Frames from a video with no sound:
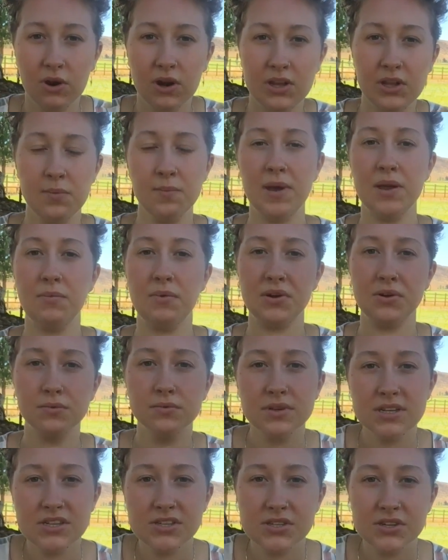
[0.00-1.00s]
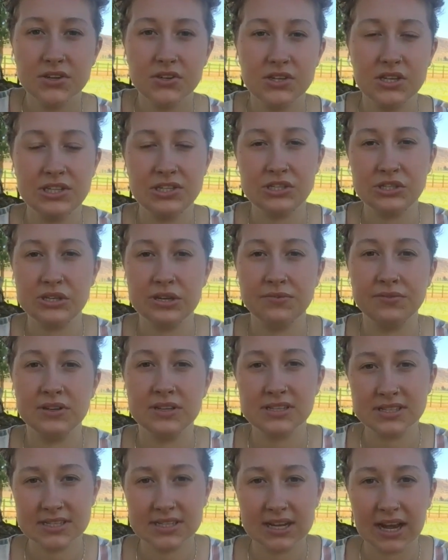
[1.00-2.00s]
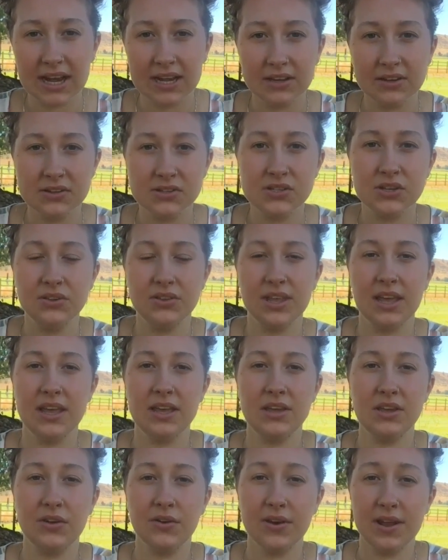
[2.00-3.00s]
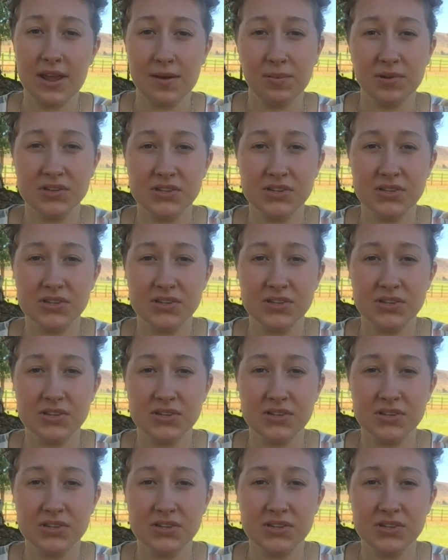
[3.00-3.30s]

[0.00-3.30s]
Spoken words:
You might want to research each different style so that you're able